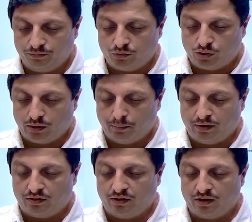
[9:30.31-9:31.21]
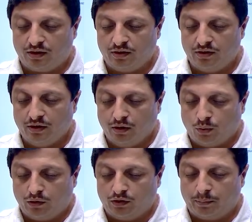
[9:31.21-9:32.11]
So it may say that
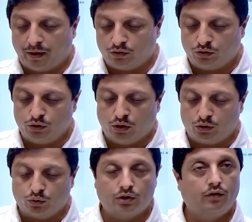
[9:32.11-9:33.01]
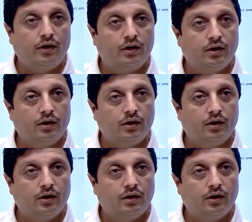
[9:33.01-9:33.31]
whatever the password you have to give it,